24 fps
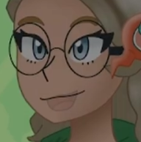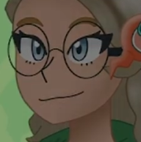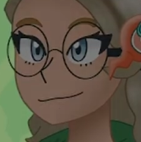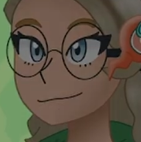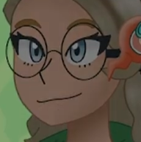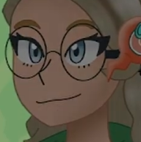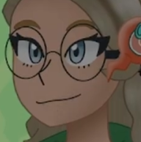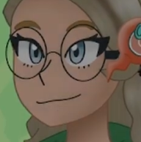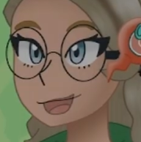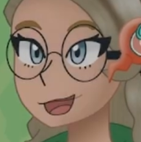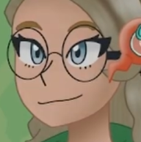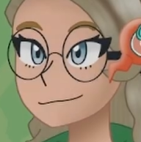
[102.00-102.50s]

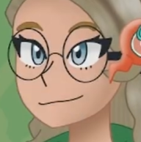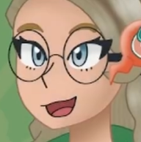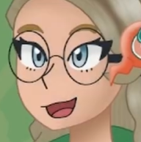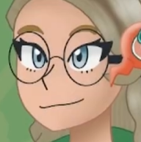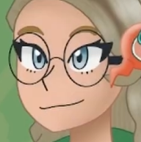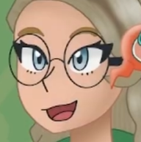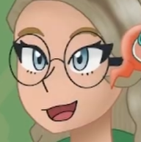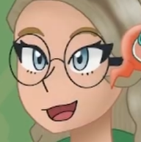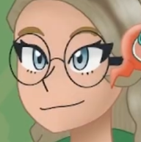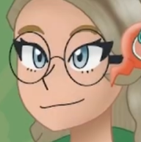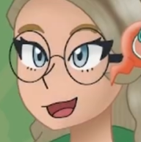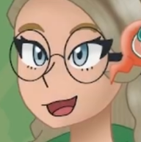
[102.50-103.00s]

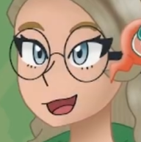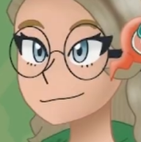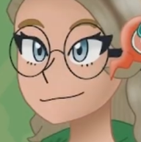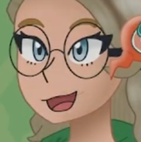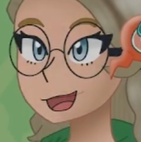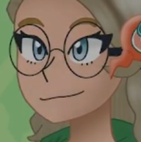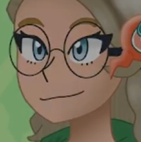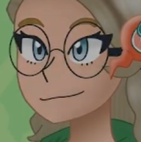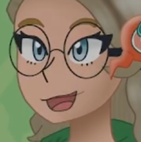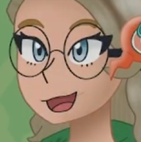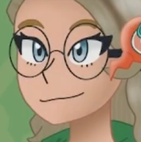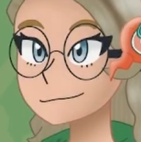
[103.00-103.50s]

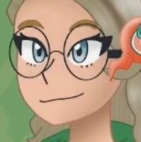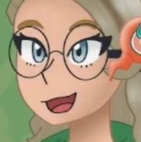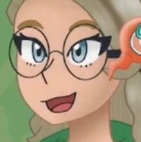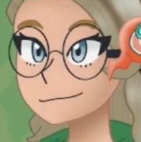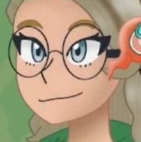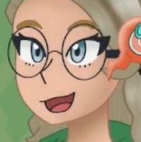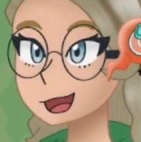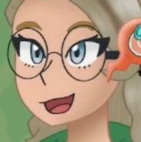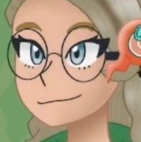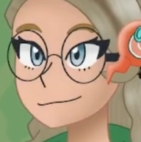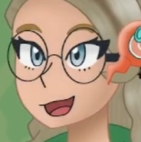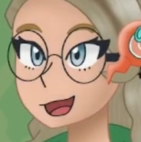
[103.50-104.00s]
And we
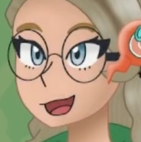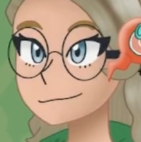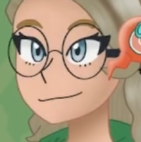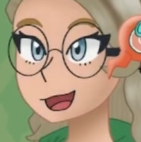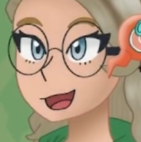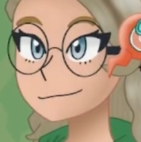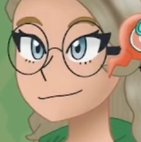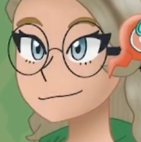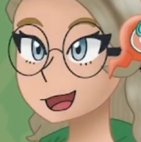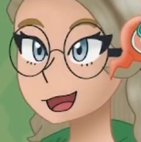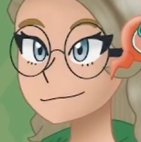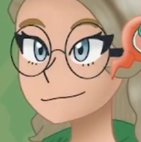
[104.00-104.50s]
also
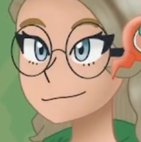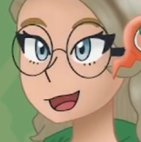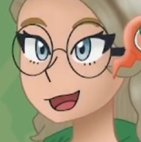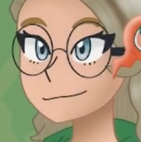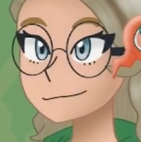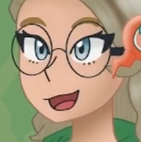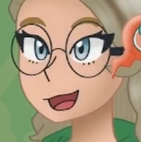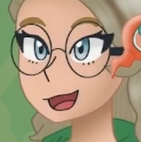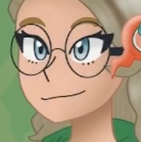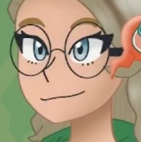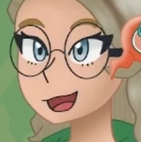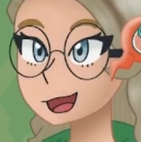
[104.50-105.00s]
have
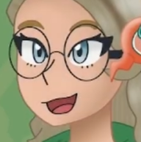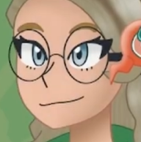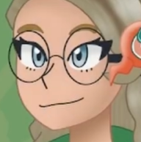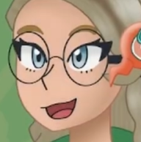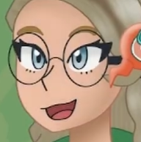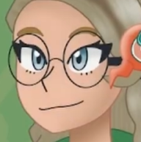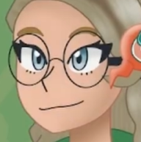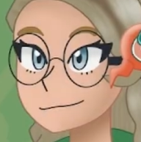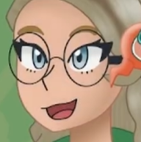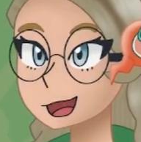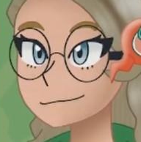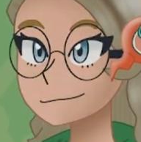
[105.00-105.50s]
Hydrapple here,
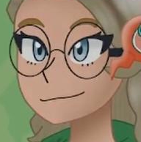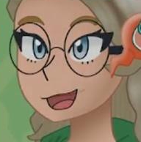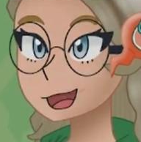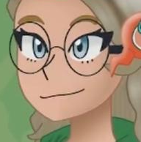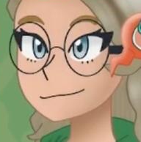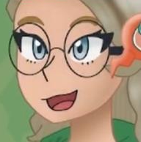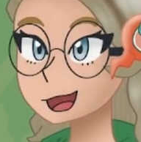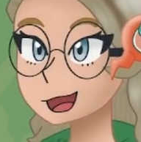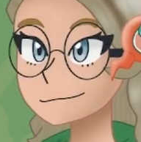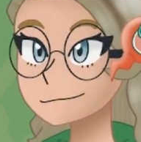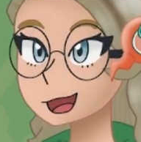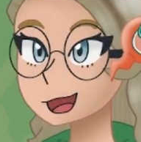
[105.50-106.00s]

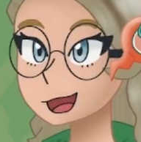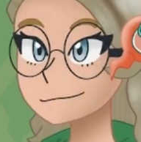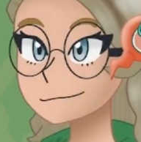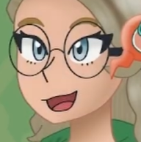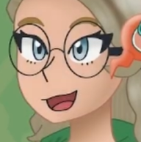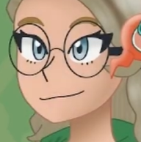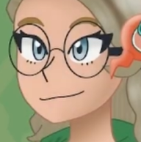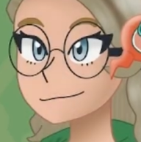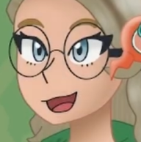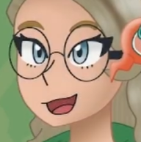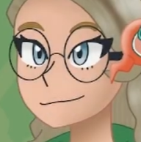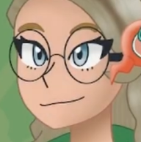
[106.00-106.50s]
because an
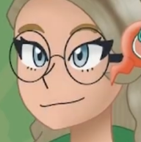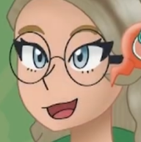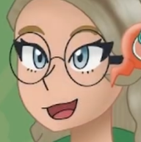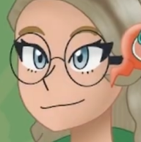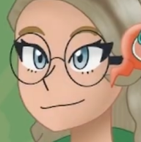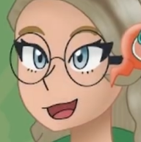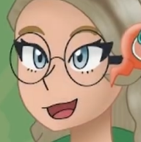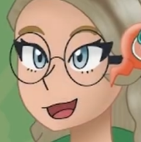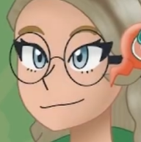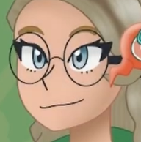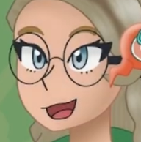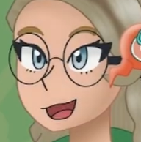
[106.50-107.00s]
apple a day
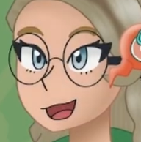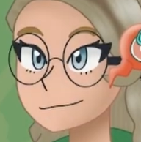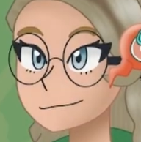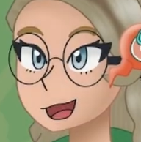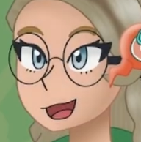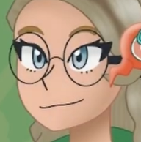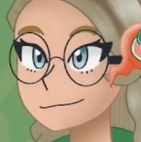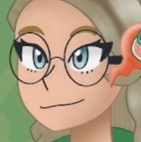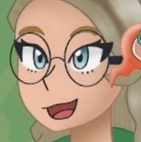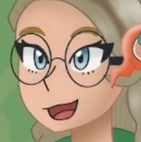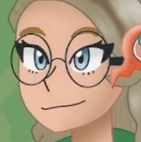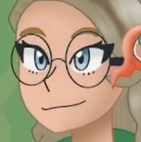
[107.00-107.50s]
keeps the
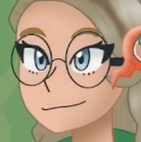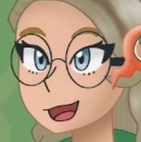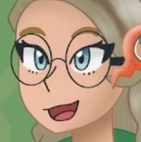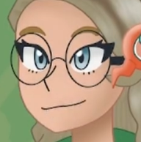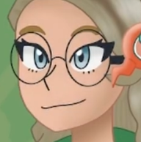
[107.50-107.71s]
doctor away.